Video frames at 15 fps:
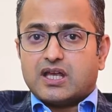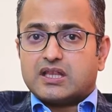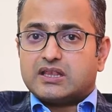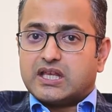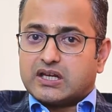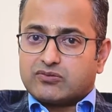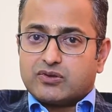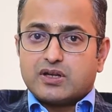
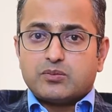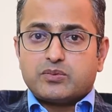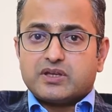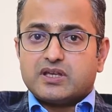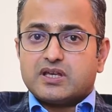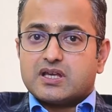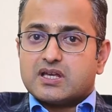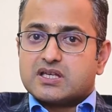there will
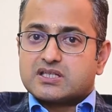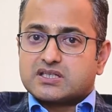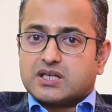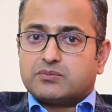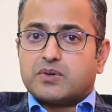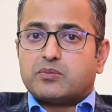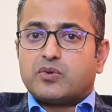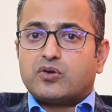be
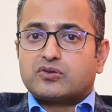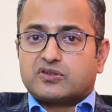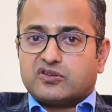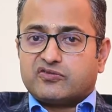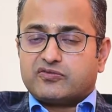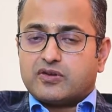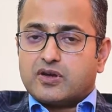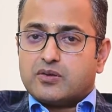some amount
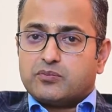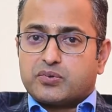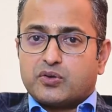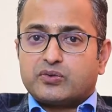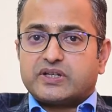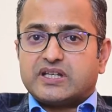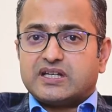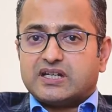of
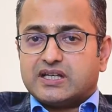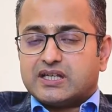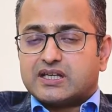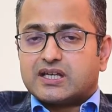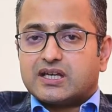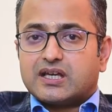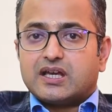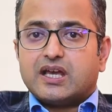protein
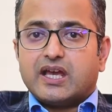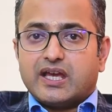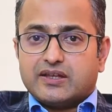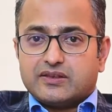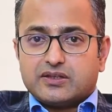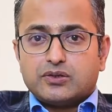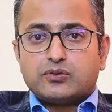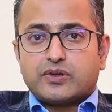leak
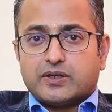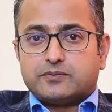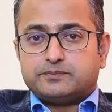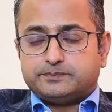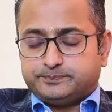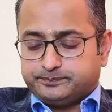in the urine.